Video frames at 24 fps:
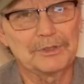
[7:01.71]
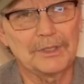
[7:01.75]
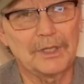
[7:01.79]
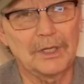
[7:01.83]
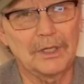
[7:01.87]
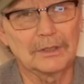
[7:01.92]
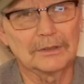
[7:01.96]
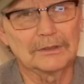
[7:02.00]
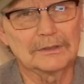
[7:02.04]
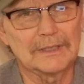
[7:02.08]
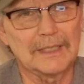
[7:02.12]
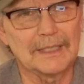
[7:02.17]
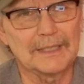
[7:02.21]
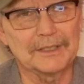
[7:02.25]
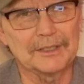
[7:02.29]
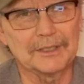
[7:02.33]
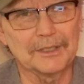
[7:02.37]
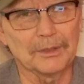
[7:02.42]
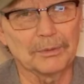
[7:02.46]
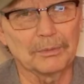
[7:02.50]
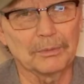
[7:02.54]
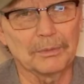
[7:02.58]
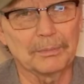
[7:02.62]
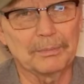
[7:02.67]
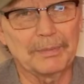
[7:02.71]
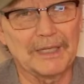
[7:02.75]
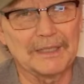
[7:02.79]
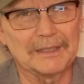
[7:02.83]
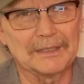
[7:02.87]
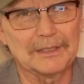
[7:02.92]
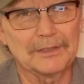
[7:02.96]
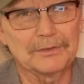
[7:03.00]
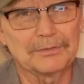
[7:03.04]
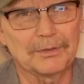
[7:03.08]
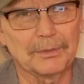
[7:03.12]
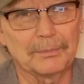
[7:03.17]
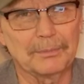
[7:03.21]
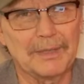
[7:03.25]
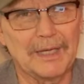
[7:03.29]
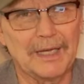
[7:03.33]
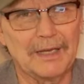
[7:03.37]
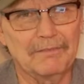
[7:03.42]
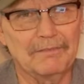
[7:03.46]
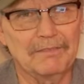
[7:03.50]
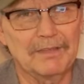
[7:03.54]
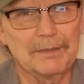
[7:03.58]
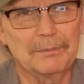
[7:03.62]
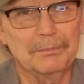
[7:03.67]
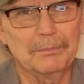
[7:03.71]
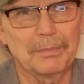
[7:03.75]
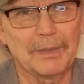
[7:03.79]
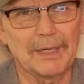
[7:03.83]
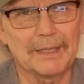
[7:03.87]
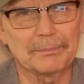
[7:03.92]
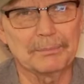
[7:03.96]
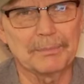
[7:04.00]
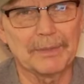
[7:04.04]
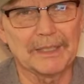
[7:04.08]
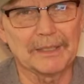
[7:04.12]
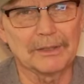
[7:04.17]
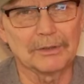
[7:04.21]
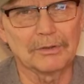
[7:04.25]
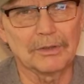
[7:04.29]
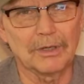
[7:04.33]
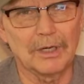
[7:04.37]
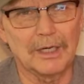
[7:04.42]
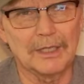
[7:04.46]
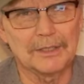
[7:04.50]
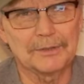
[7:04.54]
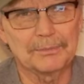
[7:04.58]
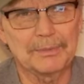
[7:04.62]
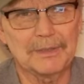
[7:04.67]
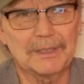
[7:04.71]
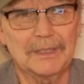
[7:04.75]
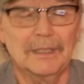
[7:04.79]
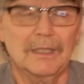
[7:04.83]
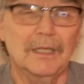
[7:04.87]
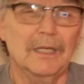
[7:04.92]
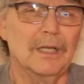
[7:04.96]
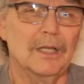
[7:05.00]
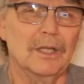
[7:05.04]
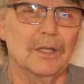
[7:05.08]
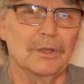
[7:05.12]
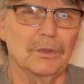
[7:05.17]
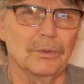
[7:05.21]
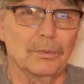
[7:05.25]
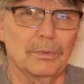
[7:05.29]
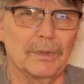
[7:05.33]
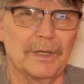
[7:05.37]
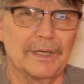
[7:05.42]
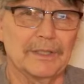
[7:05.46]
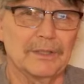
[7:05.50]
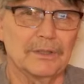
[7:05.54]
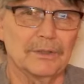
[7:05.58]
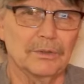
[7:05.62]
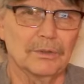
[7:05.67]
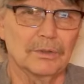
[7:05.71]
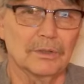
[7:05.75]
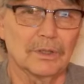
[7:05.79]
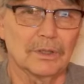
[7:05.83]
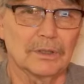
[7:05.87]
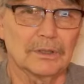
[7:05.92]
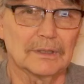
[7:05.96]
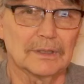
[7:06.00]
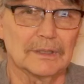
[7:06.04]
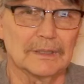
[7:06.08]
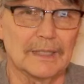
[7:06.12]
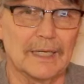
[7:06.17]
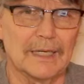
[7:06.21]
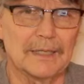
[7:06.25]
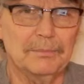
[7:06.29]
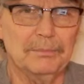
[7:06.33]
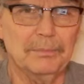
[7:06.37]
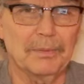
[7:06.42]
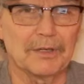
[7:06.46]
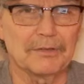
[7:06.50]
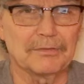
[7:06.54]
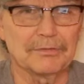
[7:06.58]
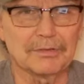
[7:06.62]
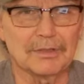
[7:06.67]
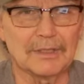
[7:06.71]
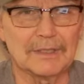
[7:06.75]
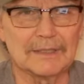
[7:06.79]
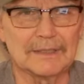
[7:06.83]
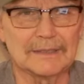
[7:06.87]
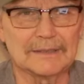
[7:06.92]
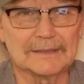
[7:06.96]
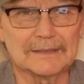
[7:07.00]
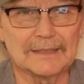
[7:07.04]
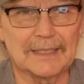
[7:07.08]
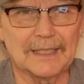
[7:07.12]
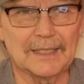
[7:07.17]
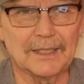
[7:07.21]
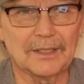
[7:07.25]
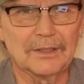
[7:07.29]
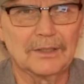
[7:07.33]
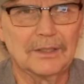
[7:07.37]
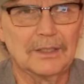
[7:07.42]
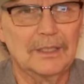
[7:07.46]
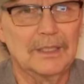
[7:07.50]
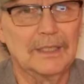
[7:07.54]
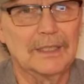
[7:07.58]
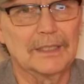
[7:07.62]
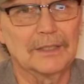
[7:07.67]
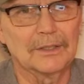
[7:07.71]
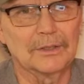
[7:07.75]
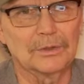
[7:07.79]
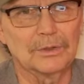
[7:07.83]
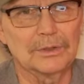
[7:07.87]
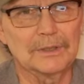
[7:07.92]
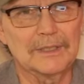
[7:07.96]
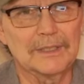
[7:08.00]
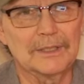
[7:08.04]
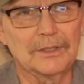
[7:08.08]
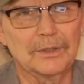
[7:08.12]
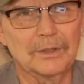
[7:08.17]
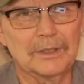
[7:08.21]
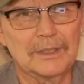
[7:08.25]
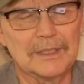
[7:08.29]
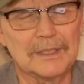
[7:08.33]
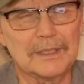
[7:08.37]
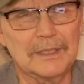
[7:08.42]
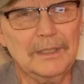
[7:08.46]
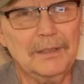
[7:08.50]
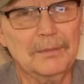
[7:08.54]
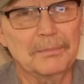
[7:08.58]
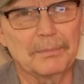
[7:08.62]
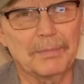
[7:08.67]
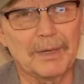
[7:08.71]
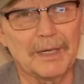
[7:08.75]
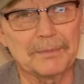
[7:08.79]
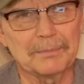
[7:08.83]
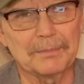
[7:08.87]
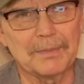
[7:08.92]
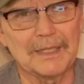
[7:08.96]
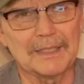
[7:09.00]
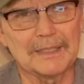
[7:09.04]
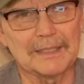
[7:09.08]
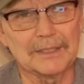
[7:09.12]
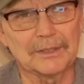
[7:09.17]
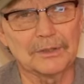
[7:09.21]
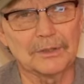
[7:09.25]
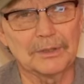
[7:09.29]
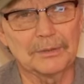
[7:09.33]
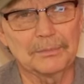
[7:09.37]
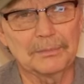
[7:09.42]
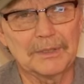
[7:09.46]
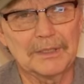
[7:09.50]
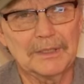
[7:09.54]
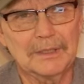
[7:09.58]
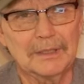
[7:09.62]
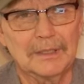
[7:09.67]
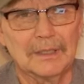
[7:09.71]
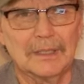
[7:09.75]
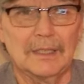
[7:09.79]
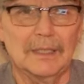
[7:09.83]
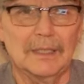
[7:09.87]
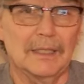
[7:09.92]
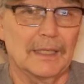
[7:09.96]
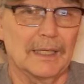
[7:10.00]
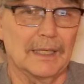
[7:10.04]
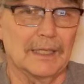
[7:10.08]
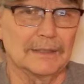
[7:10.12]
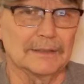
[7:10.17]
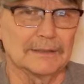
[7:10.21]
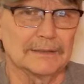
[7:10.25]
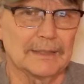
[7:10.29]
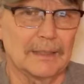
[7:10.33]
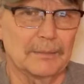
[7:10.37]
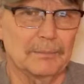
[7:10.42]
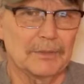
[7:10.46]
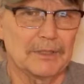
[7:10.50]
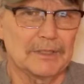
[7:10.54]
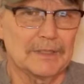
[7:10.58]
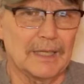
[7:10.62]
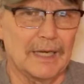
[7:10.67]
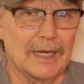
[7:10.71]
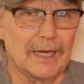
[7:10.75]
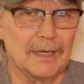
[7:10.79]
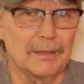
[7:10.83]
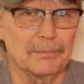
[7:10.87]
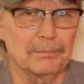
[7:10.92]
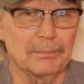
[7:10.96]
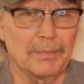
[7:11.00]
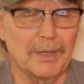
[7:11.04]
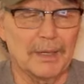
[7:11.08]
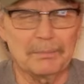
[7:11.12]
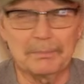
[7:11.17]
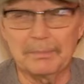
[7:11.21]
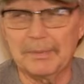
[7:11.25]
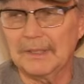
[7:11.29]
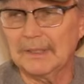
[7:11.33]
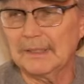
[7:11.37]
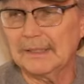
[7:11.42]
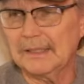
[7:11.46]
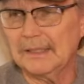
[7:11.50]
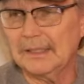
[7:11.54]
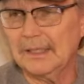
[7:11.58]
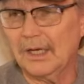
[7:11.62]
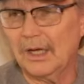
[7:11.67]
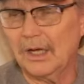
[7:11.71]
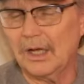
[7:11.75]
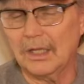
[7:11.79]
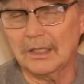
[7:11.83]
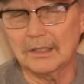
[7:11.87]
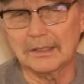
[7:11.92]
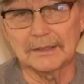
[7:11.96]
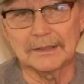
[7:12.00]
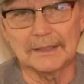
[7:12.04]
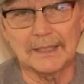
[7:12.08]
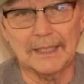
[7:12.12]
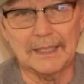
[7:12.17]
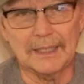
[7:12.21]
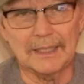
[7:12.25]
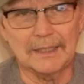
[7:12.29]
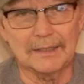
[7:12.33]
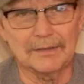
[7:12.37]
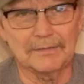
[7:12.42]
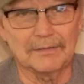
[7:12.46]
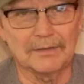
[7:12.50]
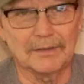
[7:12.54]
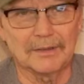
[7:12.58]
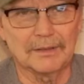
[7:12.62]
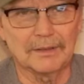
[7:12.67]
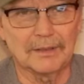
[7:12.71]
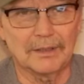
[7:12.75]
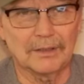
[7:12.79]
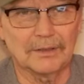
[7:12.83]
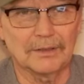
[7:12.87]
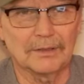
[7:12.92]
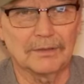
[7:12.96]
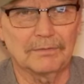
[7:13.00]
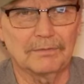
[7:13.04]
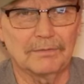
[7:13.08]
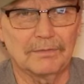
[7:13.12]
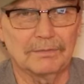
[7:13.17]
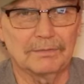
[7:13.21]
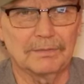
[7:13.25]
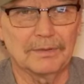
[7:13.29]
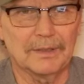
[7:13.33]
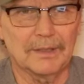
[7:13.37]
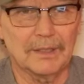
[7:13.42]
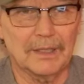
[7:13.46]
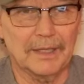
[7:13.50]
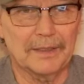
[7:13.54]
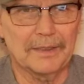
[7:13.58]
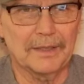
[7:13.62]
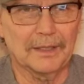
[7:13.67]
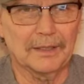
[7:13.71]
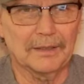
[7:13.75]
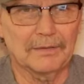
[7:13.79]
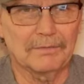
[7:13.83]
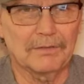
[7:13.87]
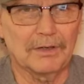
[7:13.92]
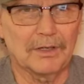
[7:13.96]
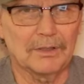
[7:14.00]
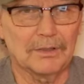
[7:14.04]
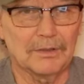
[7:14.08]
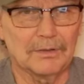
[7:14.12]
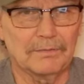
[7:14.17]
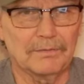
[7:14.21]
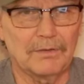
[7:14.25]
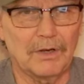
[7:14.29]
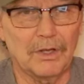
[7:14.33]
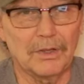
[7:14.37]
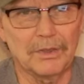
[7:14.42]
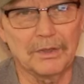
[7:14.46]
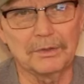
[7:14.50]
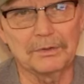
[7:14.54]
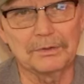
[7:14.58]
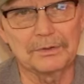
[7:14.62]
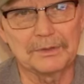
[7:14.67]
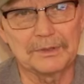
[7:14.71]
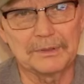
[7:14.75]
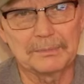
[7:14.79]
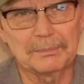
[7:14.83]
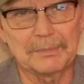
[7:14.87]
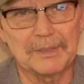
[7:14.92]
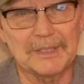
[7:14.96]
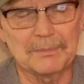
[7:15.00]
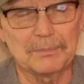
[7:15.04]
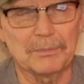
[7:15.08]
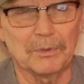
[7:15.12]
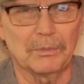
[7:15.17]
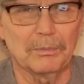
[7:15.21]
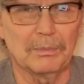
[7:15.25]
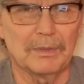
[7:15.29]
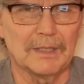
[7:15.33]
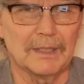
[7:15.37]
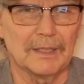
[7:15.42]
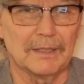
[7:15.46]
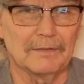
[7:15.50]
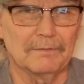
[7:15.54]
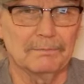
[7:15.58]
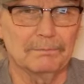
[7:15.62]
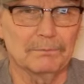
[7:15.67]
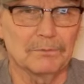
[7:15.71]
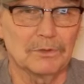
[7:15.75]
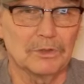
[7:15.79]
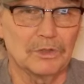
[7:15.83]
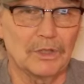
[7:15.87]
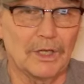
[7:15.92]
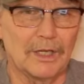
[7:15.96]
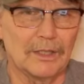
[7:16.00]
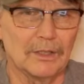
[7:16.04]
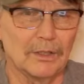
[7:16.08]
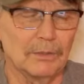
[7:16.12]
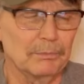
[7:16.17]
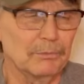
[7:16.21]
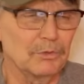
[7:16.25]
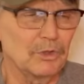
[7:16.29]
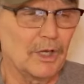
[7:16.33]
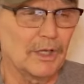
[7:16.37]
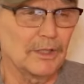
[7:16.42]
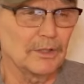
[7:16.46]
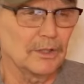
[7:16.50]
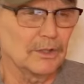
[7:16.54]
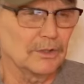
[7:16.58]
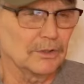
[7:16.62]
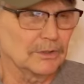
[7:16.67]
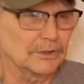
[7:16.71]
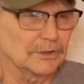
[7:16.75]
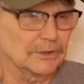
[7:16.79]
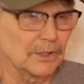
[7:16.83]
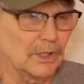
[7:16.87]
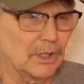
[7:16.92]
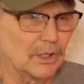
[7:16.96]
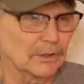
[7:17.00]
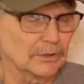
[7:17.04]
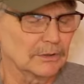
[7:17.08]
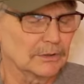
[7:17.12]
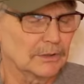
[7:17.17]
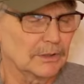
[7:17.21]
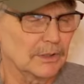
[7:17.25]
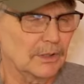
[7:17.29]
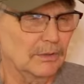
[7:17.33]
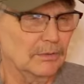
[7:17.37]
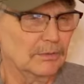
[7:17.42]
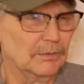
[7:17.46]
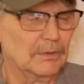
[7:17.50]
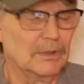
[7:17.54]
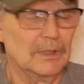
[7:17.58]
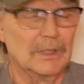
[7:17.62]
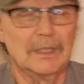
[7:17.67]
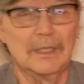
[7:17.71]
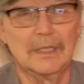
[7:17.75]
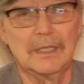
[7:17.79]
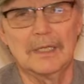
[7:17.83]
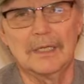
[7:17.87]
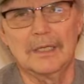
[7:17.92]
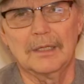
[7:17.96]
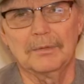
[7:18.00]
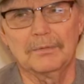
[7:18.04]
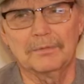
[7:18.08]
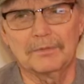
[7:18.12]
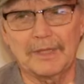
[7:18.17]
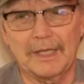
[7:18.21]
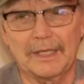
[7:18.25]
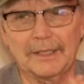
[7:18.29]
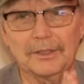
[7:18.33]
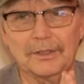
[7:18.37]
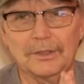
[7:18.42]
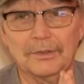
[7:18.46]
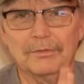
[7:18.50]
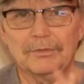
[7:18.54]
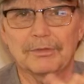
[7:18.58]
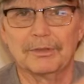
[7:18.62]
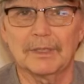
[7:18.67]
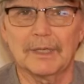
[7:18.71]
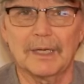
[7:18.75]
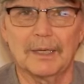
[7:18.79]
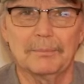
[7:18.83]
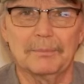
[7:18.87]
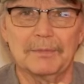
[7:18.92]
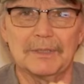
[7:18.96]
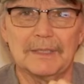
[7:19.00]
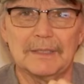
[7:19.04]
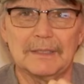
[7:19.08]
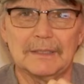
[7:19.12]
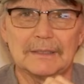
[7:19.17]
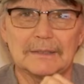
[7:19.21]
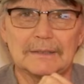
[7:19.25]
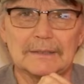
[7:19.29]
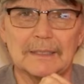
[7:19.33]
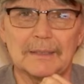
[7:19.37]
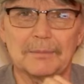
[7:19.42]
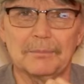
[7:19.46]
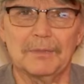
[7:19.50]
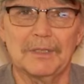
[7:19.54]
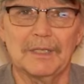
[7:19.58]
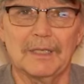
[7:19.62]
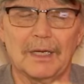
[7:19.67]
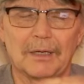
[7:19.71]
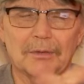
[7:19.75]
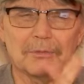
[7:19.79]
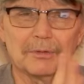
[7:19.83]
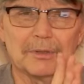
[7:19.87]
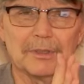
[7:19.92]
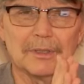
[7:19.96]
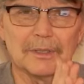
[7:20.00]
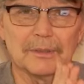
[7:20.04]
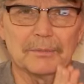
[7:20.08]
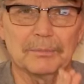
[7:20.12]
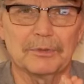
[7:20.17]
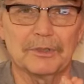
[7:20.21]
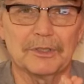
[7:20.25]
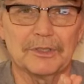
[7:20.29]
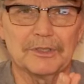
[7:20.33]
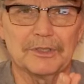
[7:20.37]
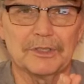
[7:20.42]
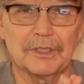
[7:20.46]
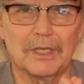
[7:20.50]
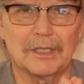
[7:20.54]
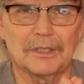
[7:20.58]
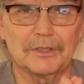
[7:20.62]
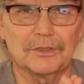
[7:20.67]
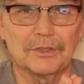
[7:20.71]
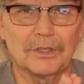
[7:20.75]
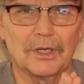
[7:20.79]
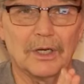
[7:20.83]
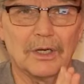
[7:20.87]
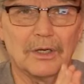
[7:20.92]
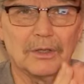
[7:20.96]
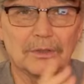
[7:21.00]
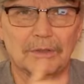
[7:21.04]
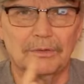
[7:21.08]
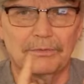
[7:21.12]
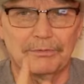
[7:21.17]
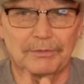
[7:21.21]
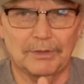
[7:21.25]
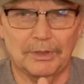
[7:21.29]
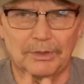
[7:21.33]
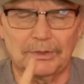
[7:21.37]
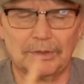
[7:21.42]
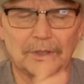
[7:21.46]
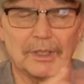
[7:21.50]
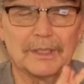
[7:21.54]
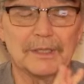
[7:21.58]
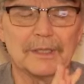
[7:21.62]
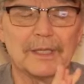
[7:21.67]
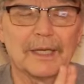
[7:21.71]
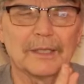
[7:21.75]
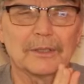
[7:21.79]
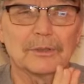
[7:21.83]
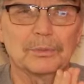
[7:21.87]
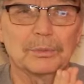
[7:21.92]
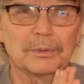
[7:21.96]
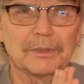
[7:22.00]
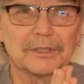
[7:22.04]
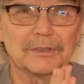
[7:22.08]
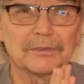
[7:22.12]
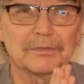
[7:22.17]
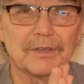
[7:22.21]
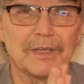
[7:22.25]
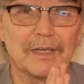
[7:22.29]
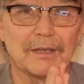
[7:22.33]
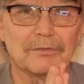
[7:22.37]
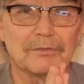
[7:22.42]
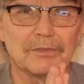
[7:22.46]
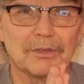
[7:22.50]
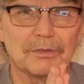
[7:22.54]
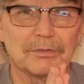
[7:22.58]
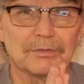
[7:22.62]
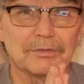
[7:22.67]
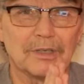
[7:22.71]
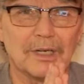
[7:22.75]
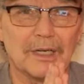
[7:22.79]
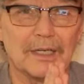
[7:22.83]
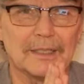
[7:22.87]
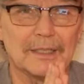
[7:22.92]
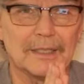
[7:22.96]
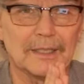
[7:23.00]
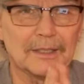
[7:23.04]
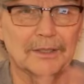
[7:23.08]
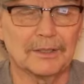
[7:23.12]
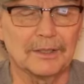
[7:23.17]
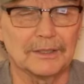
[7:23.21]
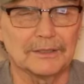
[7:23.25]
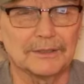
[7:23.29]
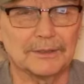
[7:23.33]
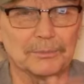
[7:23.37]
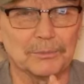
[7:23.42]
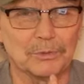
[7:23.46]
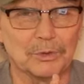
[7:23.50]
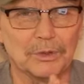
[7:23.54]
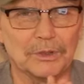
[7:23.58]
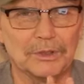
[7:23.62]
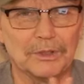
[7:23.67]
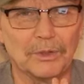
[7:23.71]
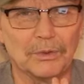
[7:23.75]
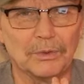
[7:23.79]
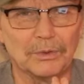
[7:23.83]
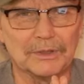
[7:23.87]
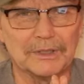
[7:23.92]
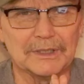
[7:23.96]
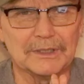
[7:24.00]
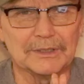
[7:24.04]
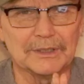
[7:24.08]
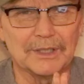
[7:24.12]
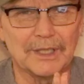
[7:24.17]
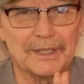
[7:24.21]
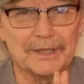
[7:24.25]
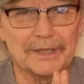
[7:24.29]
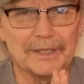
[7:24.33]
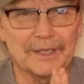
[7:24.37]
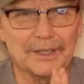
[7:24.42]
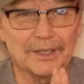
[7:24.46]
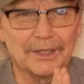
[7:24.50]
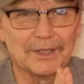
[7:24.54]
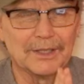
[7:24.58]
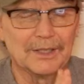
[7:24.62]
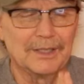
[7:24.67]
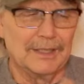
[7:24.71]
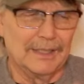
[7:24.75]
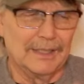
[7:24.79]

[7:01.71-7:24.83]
songs that year were Pennies from Heaven by Bing Crosby, The Way You Look Tonight by Fred Astaire, Goody Goody by Benny Goodman, and Summertime by Billie Holiday. I've heard of all those people, but I'm not all the songs. So thank you for coming in to see me. I really appreciate y'all. Vote on next week's Fan Vote Friday. Got some good oldies on there.